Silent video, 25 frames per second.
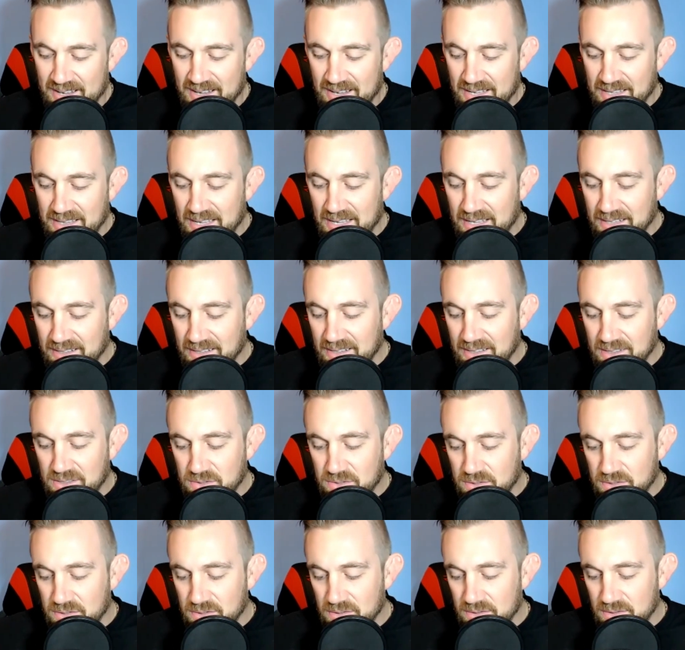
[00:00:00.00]
And then yeah.
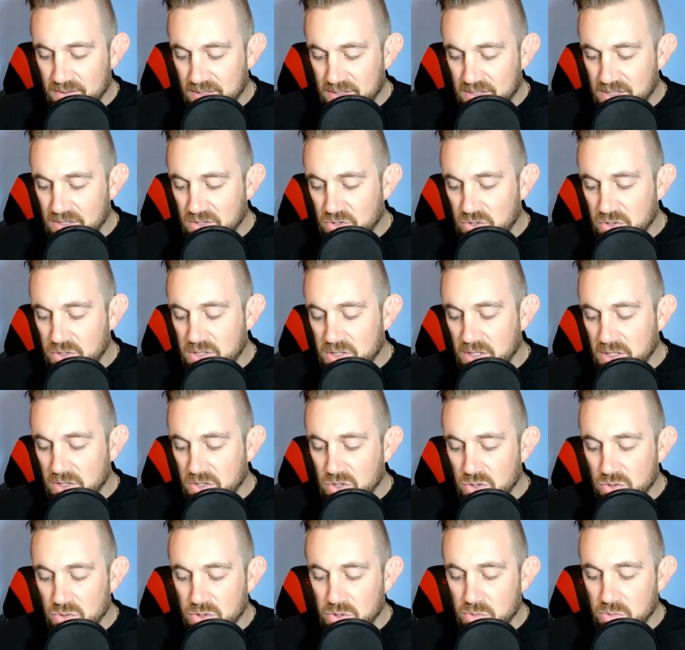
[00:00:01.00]
it's it's interesting
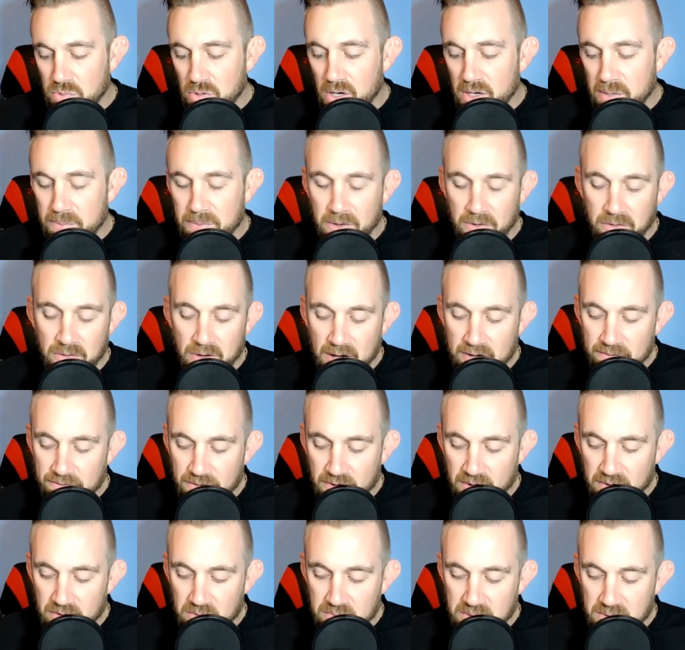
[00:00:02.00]
too. You brought up your
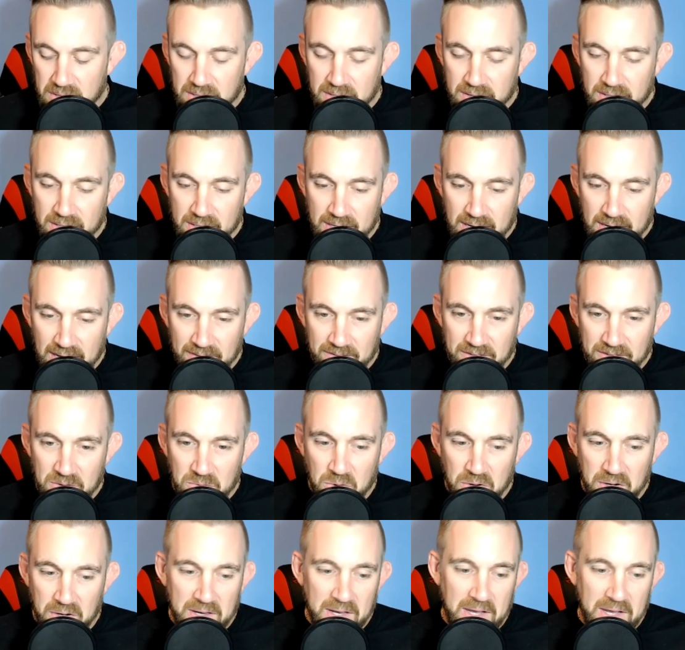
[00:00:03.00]
grandfather being in the Navy,
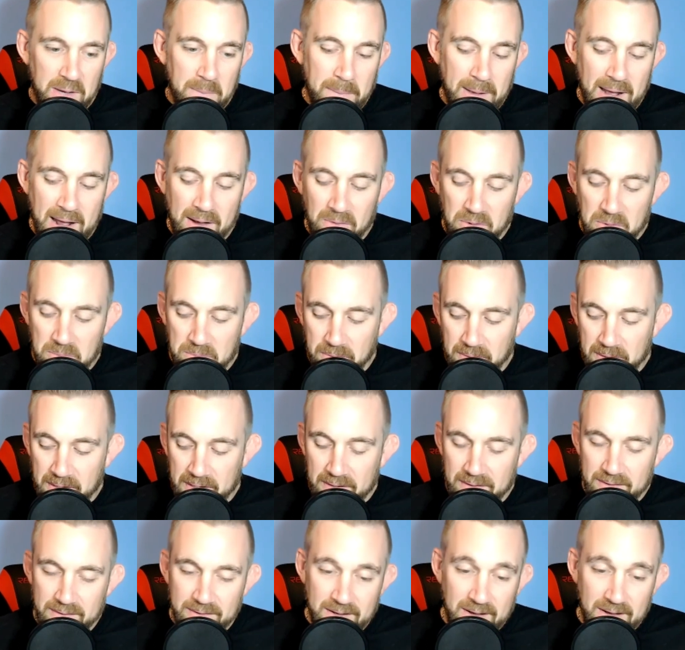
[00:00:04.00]
working at a power
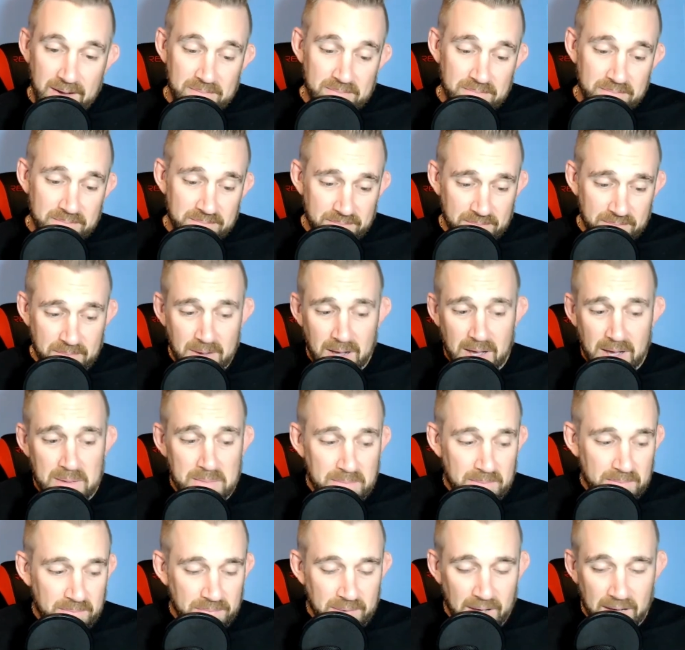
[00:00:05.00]
plant. Um, my
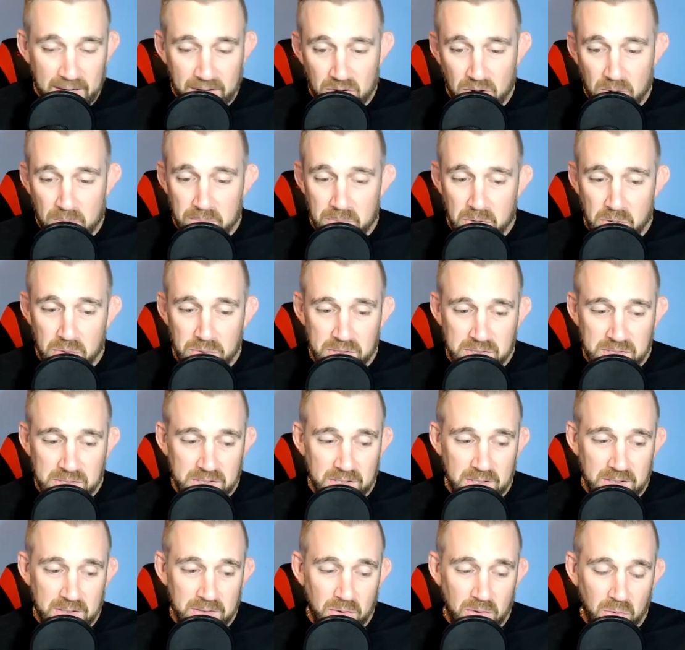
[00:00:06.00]
I call him bonus
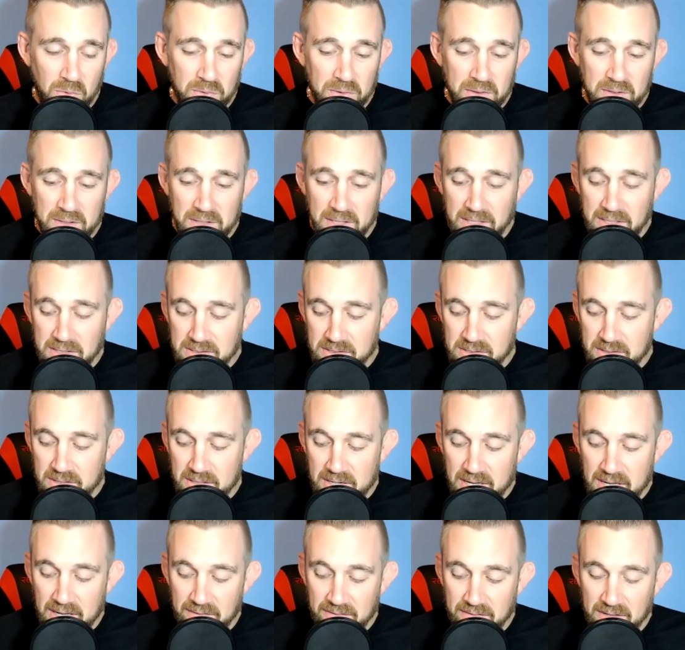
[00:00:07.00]
son Holden. He's in the
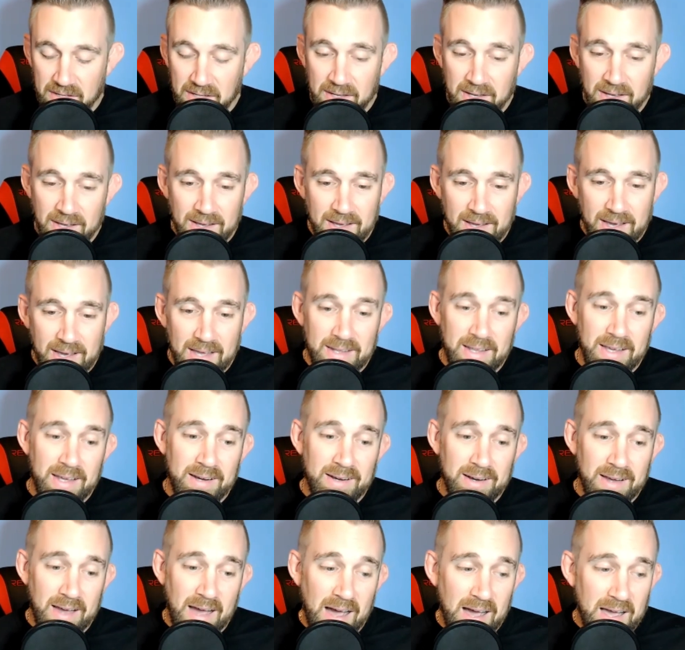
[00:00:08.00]
Navy, and
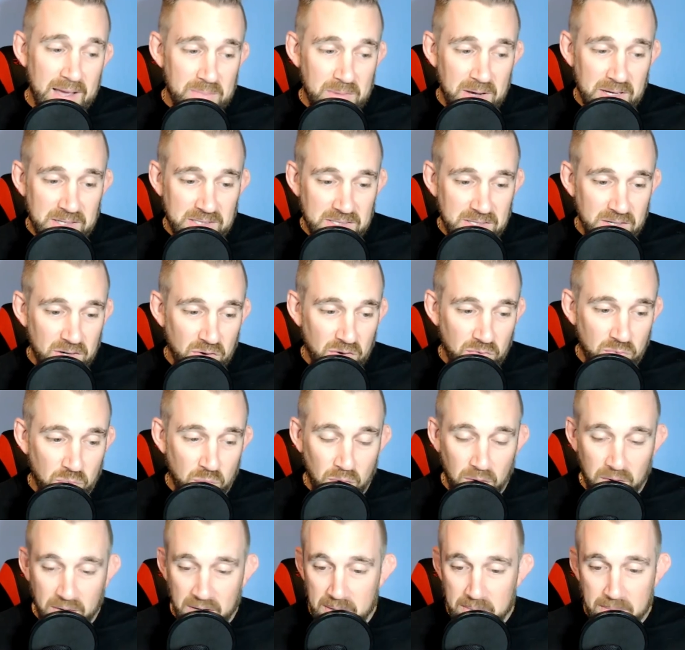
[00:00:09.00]
then I myself
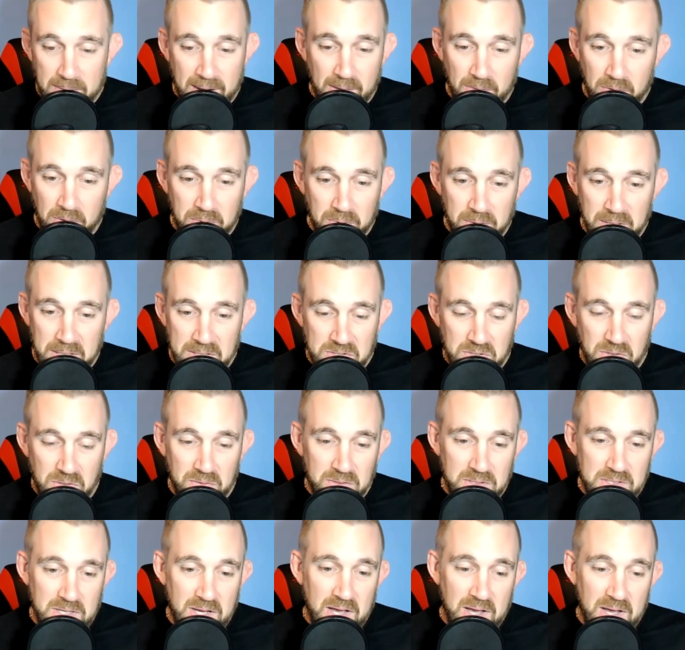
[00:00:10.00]
work at power plants all
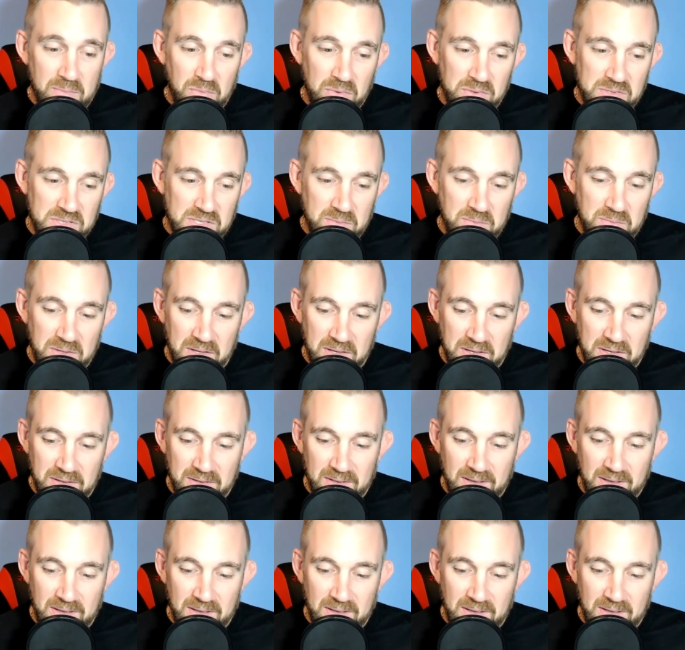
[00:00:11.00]
the time with some of the